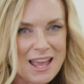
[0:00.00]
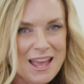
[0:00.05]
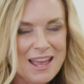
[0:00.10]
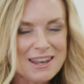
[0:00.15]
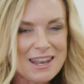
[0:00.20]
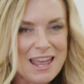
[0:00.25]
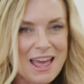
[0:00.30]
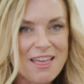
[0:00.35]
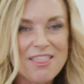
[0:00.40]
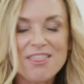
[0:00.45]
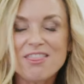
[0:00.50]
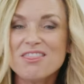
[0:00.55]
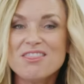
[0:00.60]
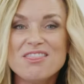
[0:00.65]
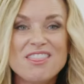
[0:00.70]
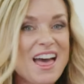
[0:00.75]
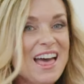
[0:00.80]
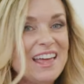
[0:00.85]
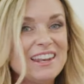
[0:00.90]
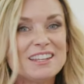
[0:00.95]
Now,
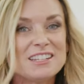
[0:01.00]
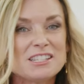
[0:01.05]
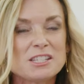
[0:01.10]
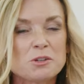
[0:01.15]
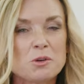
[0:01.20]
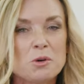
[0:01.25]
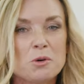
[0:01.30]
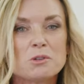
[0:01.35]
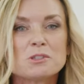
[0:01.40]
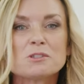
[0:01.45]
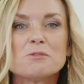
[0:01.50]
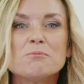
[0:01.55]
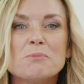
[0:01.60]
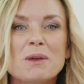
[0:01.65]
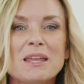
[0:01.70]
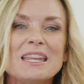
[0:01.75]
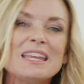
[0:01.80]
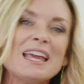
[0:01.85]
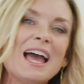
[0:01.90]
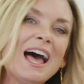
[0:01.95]
that is the cause of
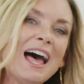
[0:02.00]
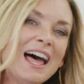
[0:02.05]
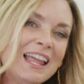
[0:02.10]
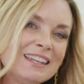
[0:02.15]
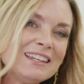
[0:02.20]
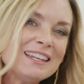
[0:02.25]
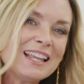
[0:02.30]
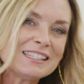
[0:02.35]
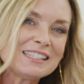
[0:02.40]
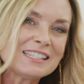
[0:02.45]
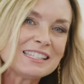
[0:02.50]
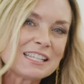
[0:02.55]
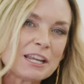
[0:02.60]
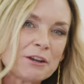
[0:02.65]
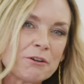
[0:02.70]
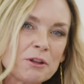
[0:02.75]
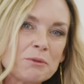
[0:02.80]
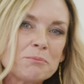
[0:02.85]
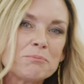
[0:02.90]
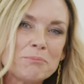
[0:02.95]
many
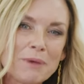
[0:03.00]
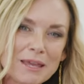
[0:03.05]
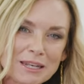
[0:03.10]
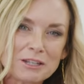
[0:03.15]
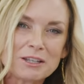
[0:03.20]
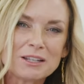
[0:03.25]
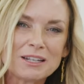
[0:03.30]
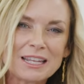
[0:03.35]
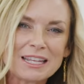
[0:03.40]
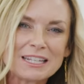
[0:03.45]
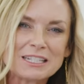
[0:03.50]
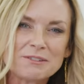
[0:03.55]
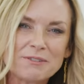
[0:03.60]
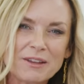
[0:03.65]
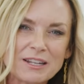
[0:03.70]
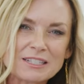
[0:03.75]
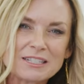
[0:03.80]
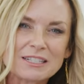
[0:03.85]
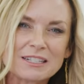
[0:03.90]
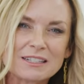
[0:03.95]
unnecessary medical
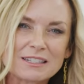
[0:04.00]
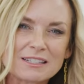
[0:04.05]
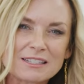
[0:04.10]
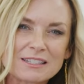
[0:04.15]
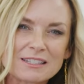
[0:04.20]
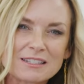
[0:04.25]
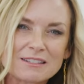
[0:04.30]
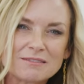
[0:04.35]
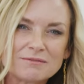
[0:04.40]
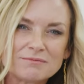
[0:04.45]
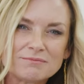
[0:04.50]
interventions.